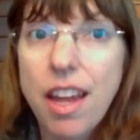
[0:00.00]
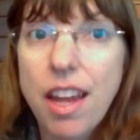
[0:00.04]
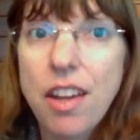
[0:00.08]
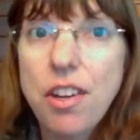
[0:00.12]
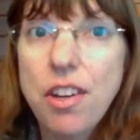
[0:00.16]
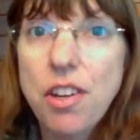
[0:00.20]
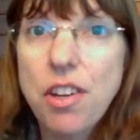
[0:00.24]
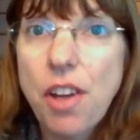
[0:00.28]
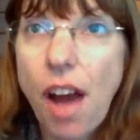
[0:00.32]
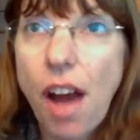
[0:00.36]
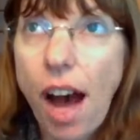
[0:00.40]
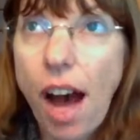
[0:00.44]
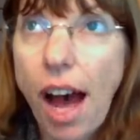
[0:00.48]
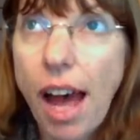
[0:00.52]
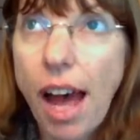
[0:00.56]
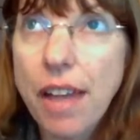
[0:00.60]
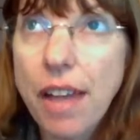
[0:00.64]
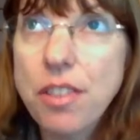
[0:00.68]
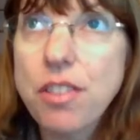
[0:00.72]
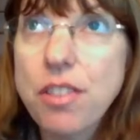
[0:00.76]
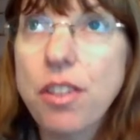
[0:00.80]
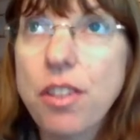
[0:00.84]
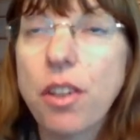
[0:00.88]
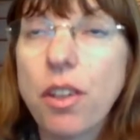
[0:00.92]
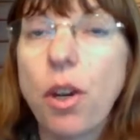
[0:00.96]
not
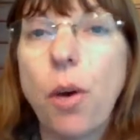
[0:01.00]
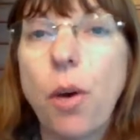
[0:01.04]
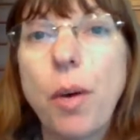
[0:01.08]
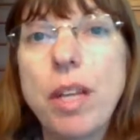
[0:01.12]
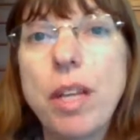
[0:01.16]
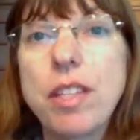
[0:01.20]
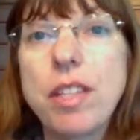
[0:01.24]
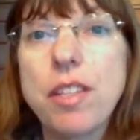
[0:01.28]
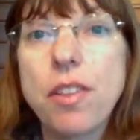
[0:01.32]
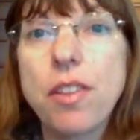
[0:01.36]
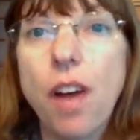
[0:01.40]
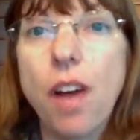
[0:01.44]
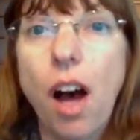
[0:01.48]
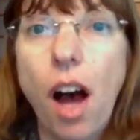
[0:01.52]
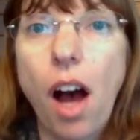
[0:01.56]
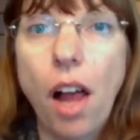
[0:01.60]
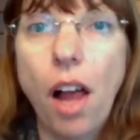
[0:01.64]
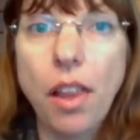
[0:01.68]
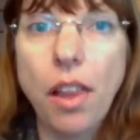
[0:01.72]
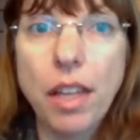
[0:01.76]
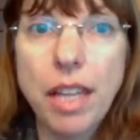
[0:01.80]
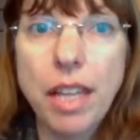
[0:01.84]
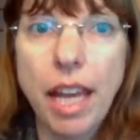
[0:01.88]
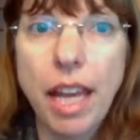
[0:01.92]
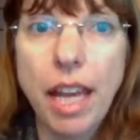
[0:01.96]
go into the
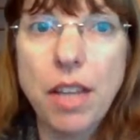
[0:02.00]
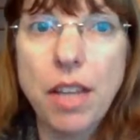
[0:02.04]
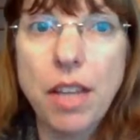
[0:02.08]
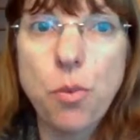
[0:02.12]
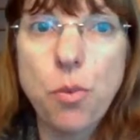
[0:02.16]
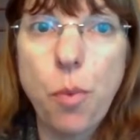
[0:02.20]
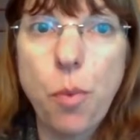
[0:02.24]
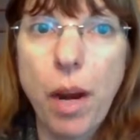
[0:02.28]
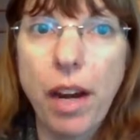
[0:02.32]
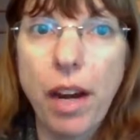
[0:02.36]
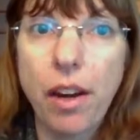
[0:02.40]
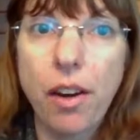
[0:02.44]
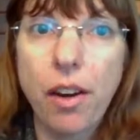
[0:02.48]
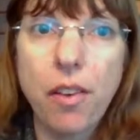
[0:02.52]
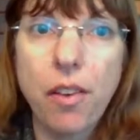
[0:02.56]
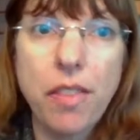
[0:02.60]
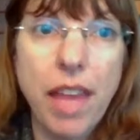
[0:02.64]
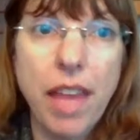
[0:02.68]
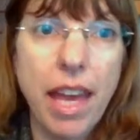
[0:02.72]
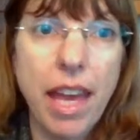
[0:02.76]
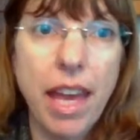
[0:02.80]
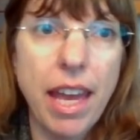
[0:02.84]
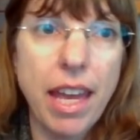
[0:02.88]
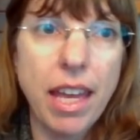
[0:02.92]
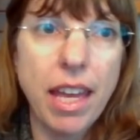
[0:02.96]
holidays where
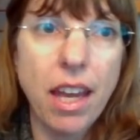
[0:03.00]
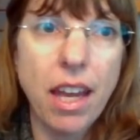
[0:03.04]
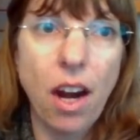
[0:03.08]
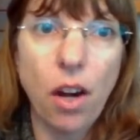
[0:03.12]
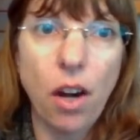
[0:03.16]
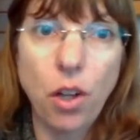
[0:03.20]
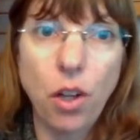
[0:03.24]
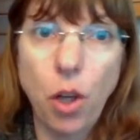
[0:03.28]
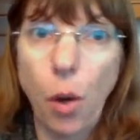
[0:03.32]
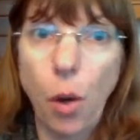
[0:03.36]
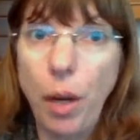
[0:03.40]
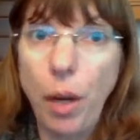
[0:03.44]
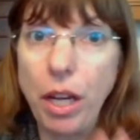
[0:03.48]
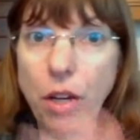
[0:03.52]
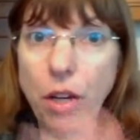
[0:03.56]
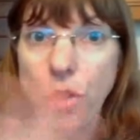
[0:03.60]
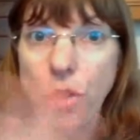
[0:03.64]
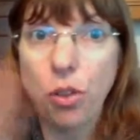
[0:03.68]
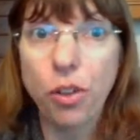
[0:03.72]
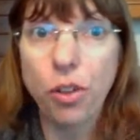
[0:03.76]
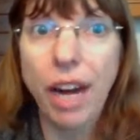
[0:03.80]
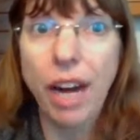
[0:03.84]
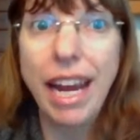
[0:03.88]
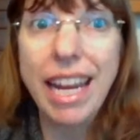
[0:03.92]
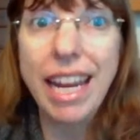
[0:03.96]
they are going
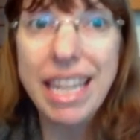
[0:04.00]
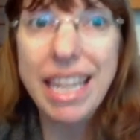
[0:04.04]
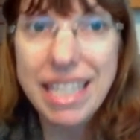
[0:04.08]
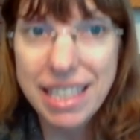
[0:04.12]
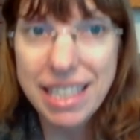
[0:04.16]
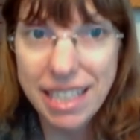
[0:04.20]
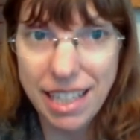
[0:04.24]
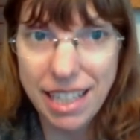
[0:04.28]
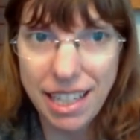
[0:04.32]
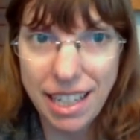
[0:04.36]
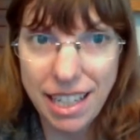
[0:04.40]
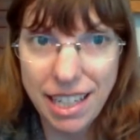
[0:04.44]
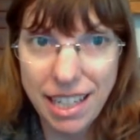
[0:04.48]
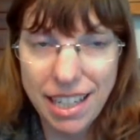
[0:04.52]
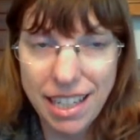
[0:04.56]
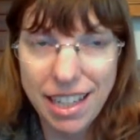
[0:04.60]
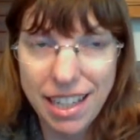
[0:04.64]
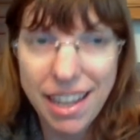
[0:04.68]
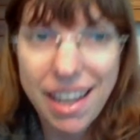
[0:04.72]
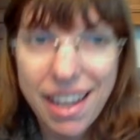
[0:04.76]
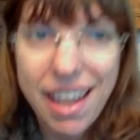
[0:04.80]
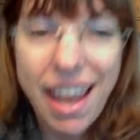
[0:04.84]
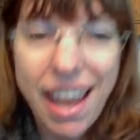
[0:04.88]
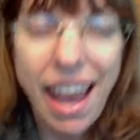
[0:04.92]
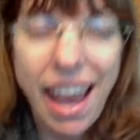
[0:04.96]
crazy
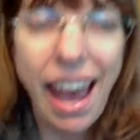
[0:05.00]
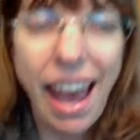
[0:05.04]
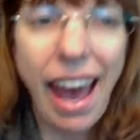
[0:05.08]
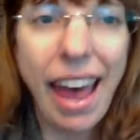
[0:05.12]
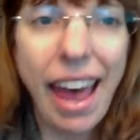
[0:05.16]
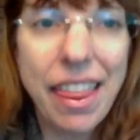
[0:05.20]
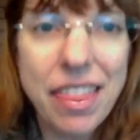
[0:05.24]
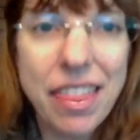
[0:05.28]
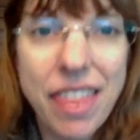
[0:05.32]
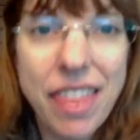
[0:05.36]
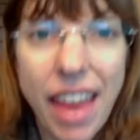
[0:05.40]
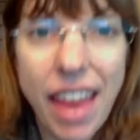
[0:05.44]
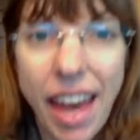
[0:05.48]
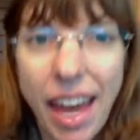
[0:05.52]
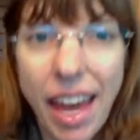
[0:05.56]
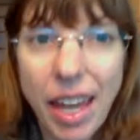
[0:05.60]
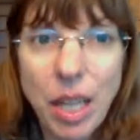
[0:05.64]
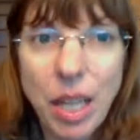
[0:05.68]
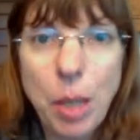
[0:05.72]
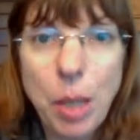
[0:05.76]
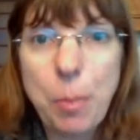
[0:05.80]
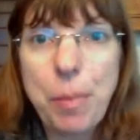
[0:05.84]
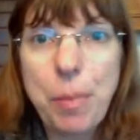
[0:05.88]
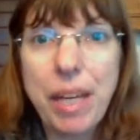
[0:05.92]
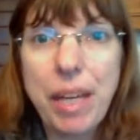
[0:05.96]
and
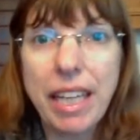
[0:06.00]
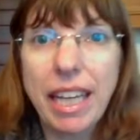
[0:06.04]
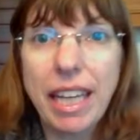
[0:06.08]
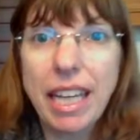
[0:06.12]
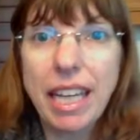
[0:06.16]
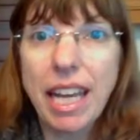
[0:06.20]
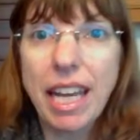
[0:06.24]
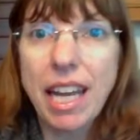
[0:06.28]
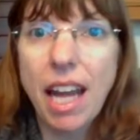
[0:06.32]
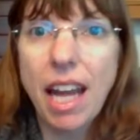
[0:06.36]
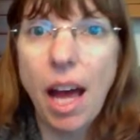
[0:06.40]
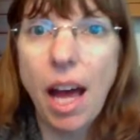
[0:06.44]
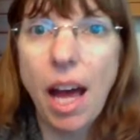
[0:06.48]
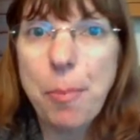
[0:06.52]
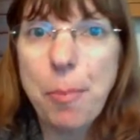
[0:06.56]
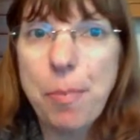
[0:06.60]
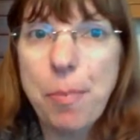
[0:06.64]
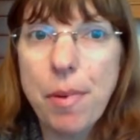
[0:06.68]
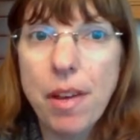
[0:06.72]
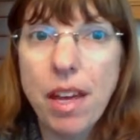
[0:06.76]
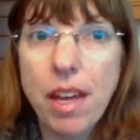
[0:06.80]
then picking it up